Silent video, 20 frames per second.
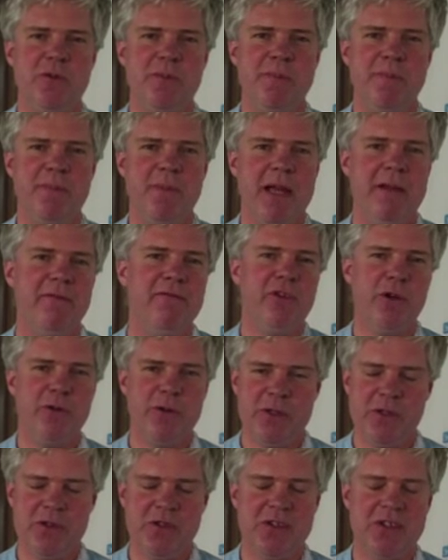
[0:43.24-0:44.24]
to
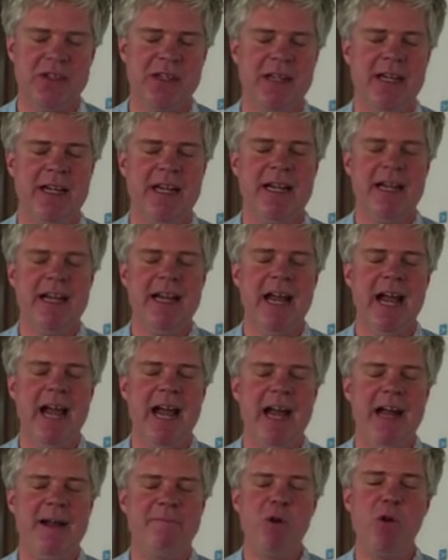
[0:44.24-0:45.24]
influence,
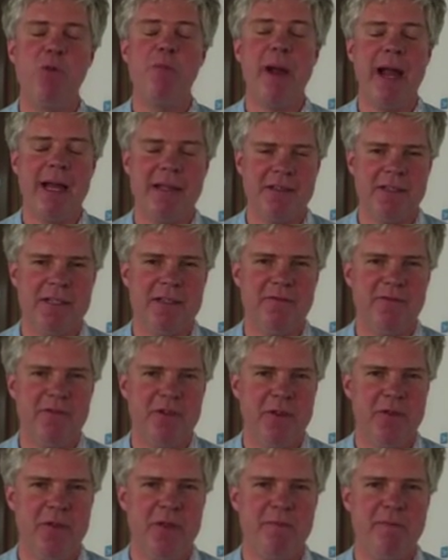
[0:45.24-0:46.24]
more
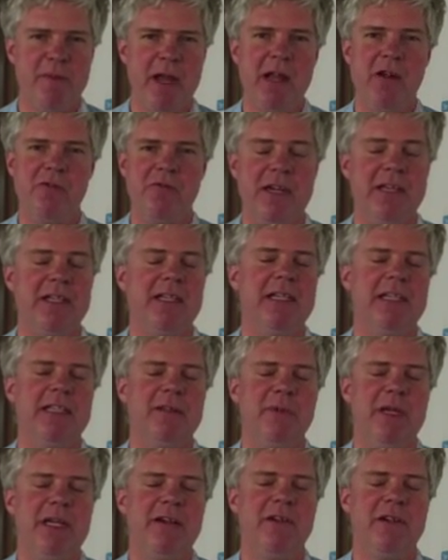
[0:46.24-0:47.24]
passive than male reading in
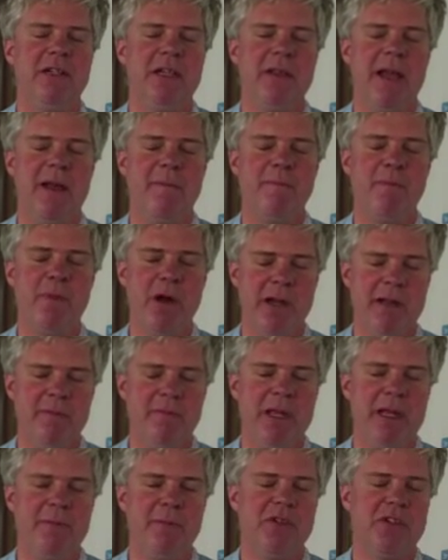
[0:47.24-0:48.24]
the period, and that
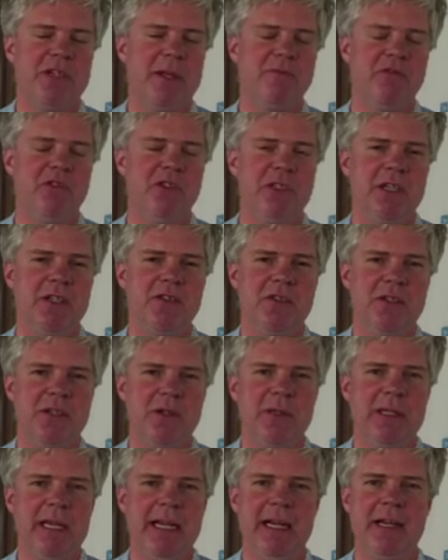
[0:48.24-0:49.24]
might be a perception that
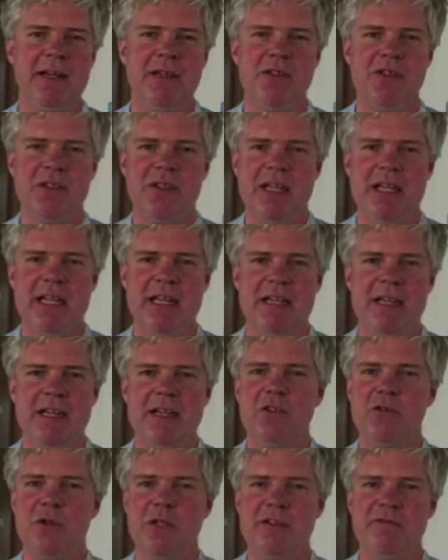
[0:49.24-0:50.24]
still lingers in
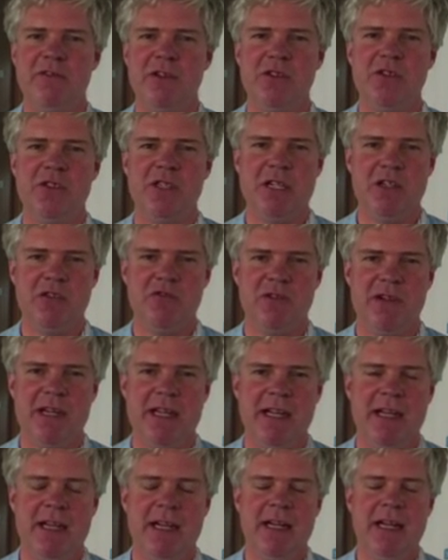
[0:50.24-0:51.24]
21st
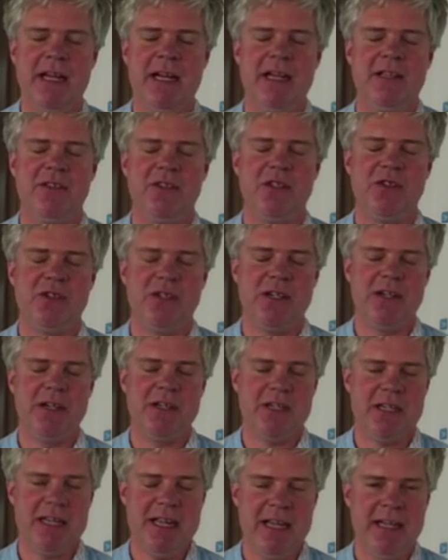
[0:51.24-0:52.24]
century
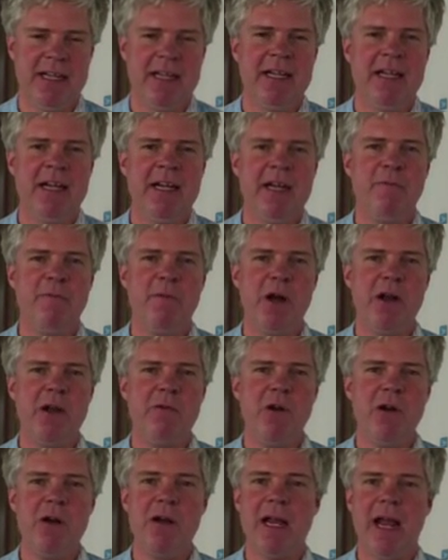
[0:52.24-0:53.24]
society.
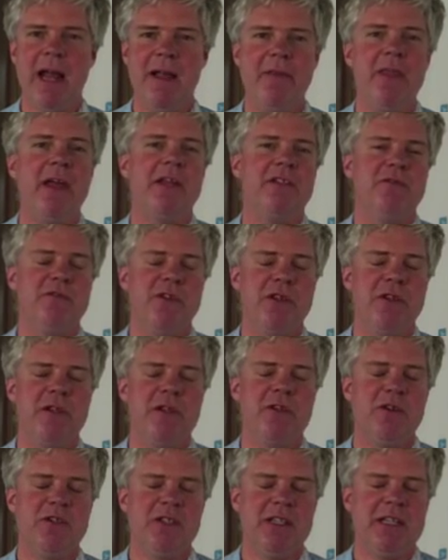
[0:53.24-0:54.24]
My work and that of
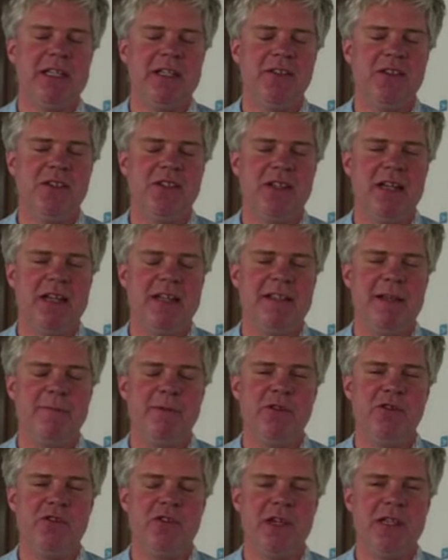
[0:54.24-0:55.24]
other critics
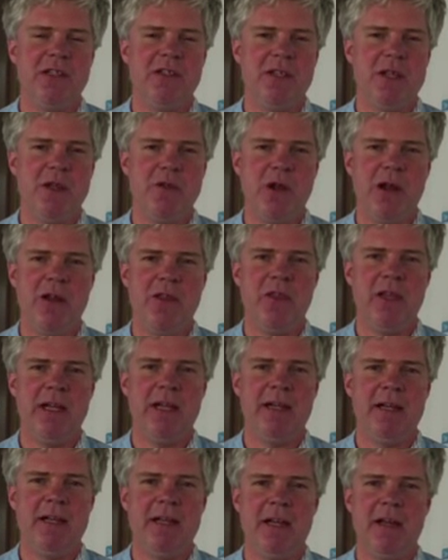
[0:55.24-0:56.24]
demonstrates, though, that I
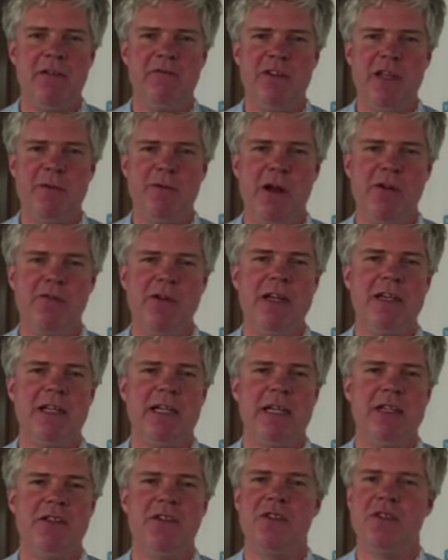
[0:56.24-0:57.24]
think female
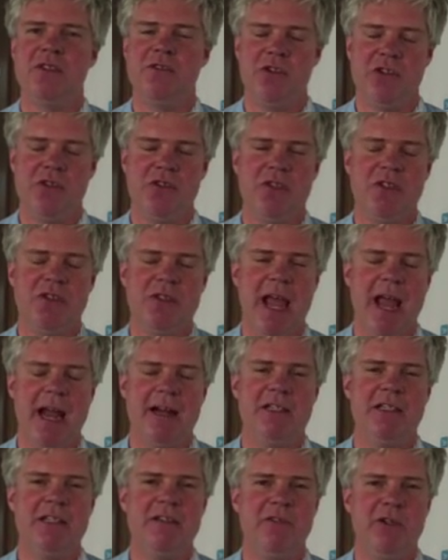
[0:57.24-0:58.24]
reading is just as
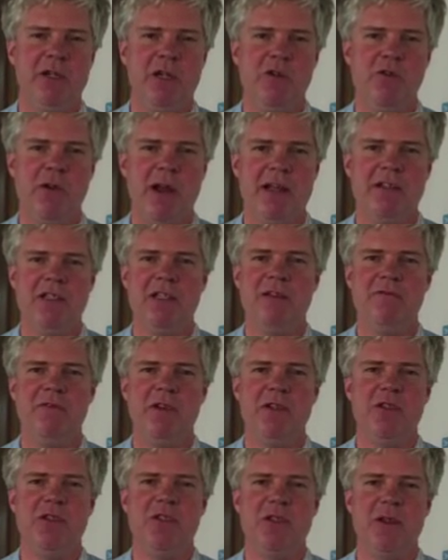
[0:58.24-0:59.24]
active and
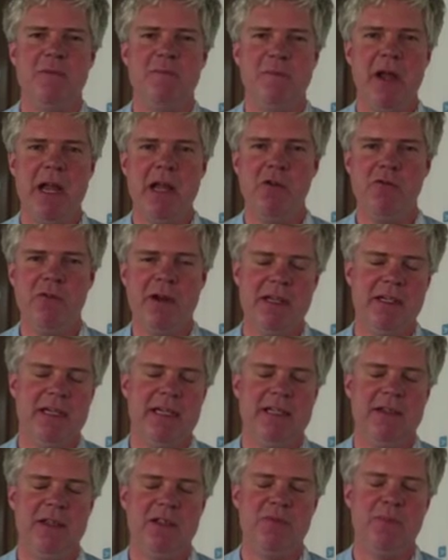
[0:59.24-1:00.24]
creative as male
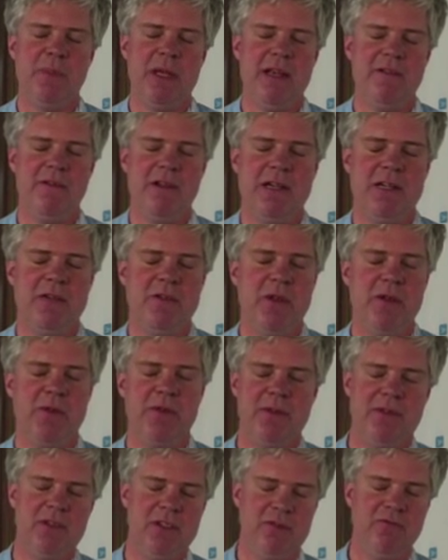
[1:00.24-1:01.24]
reading in this period, and
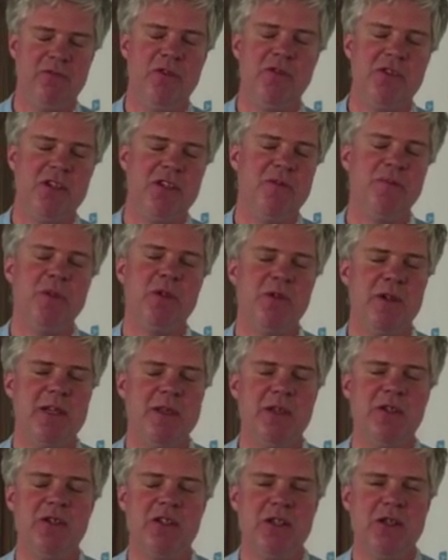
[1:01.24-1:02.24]
that differences
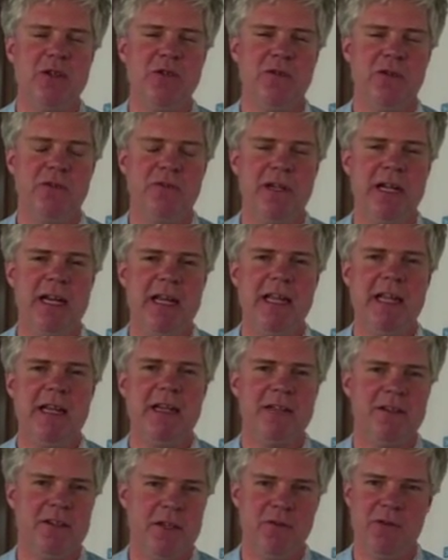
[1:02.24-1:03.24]
between the two really
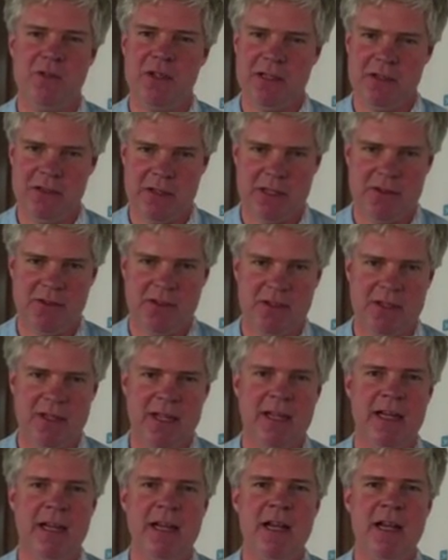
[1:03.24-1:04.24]
don't exist.